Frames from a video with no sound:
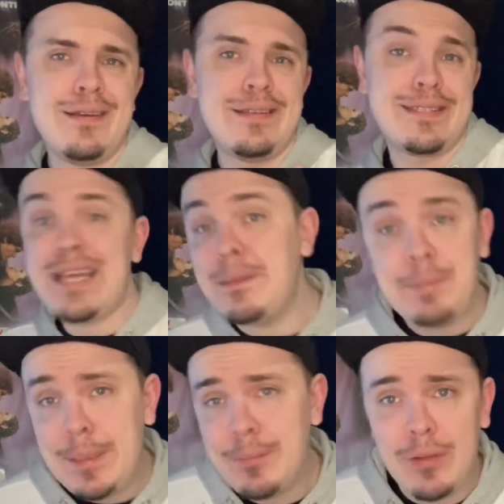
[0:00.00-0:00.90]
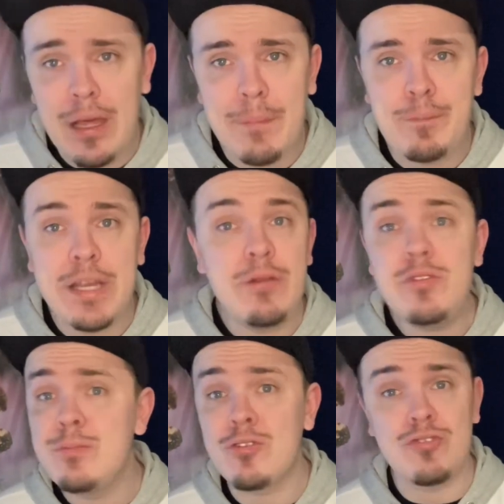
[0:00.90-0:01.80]
sign people up, but it
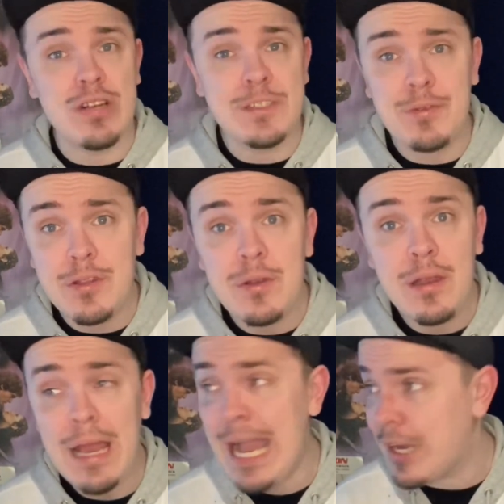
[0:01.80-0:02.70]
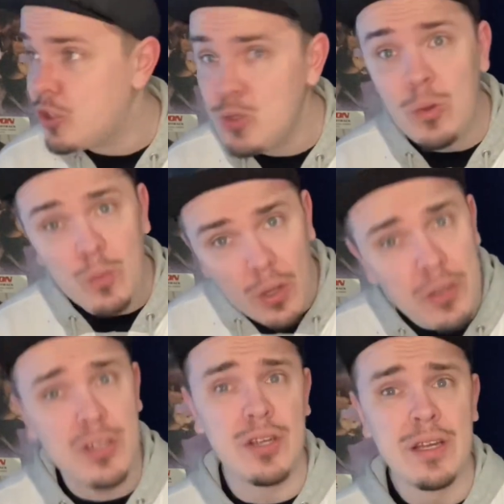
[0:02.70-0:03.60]
was more stressful than actual
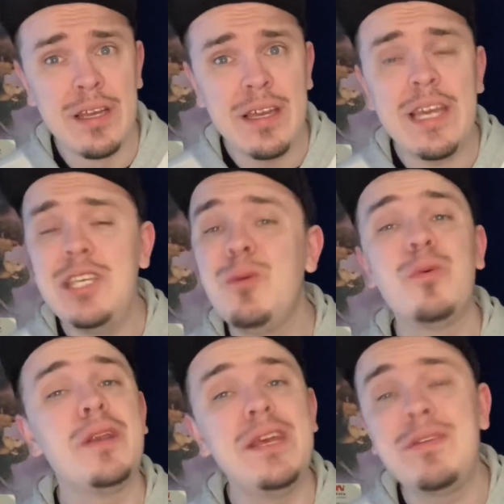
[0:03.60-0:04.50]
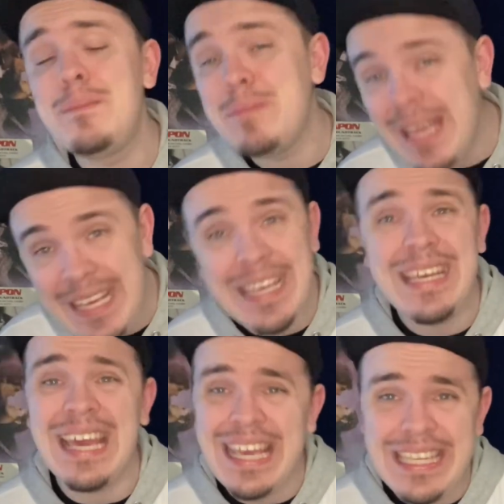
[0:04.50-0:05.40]
work, and you weren't even
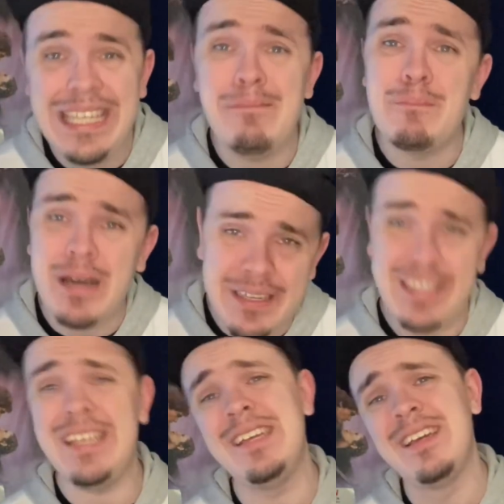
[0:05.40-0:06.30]
making any money.